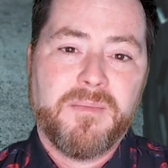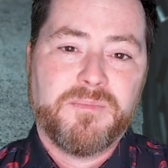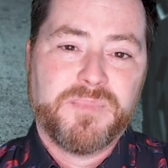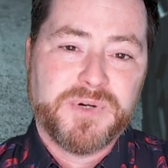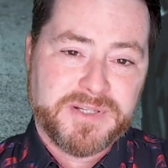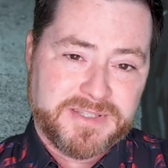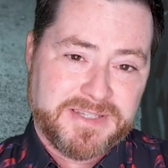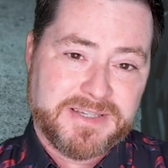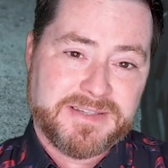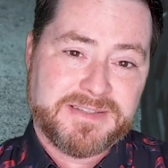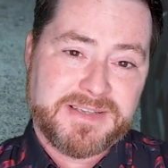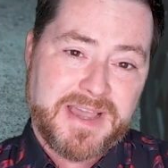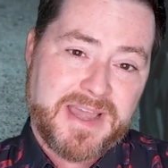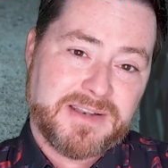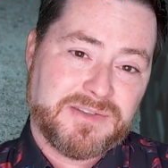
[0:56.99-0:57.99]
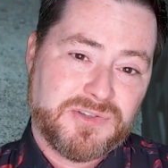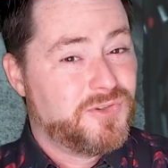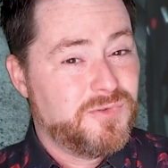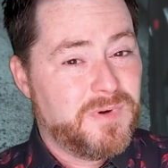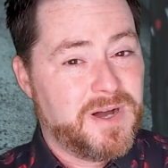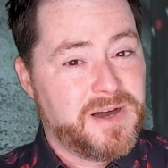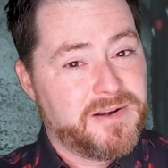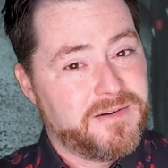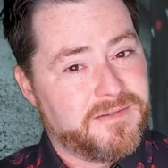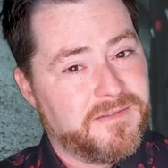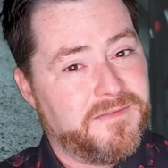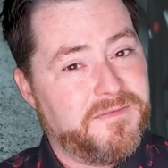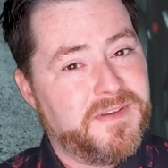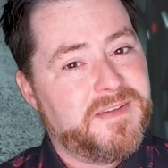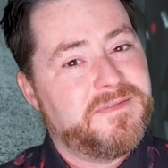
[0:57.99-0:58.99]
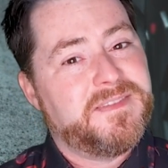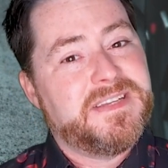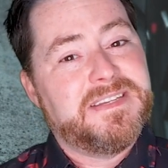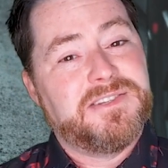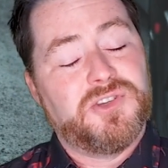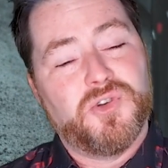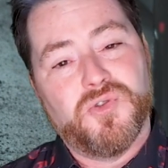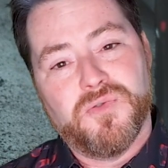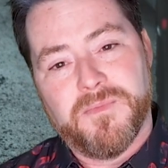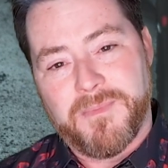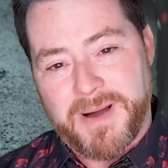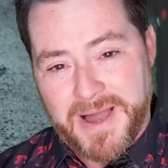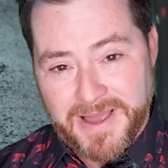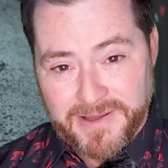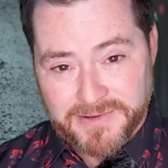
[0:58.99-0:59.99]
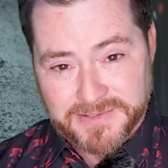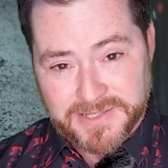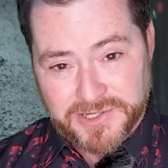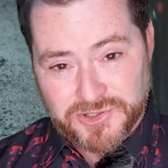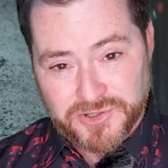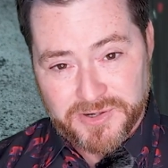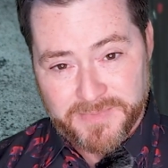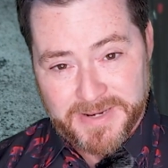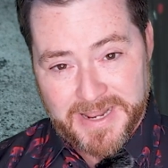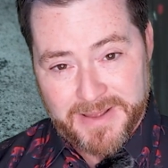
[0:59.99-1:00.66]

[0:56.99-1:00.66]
puts us at 252 miles I should have been